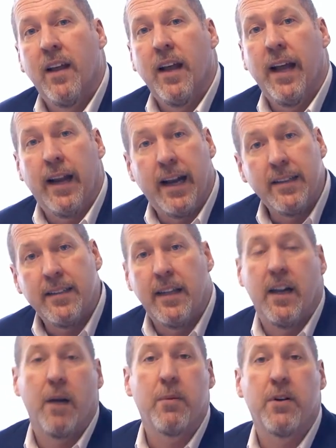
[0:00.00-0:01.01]
And I see an
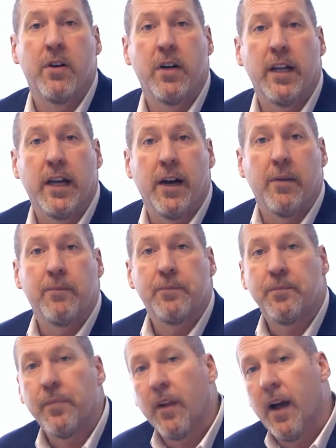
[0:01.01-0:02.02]
opportunity here.
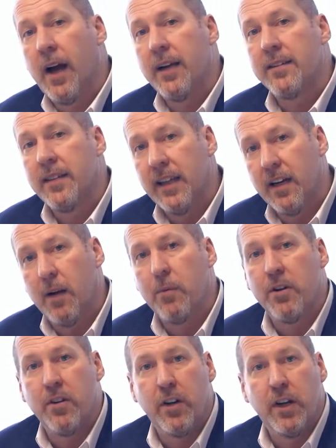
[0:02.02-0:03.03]
I see an
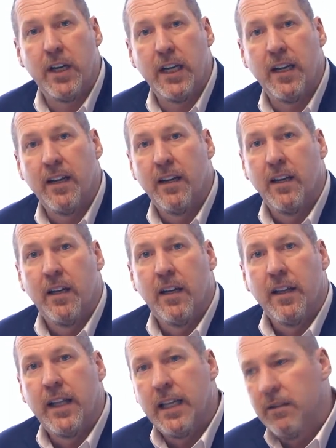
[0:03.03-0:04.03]
opportunity
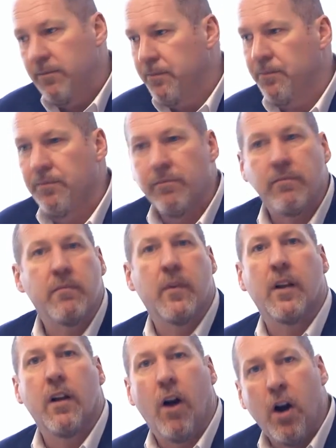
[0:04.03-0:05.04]
that
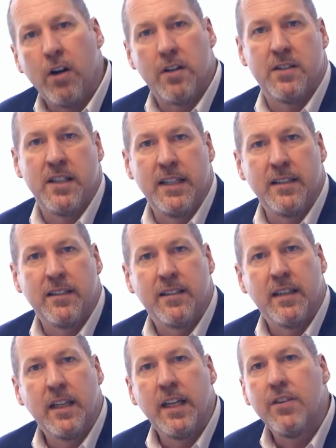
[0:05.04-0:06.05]
heart disease
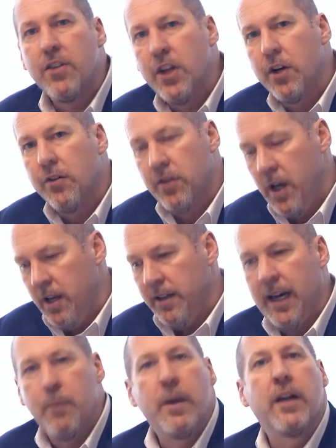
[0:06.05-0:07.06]
is huge.
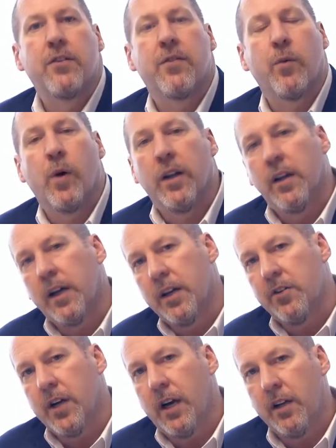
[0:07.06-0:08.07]
Diabetes, for one. Look at
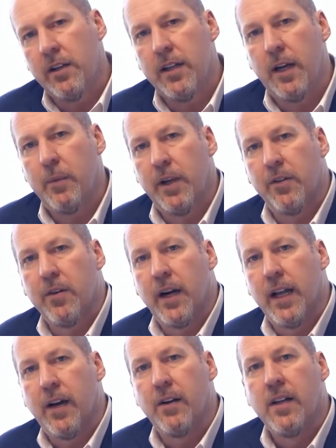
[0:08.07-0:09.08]
childhood diabetes right
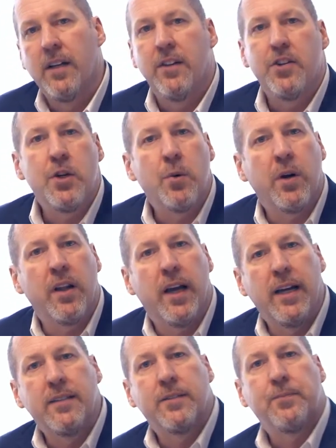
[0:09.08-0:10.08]
now. Do you
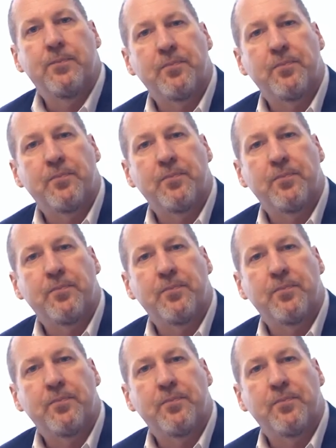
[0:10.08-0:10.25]
realize